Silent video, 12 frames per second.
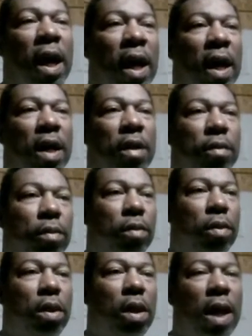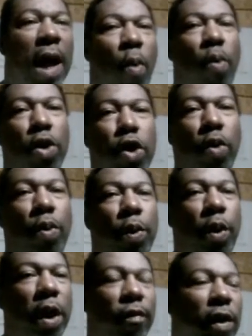and I want to do a real
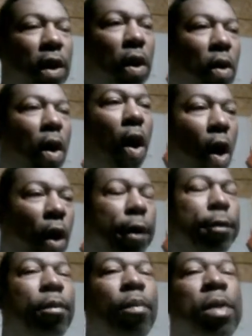quick video on.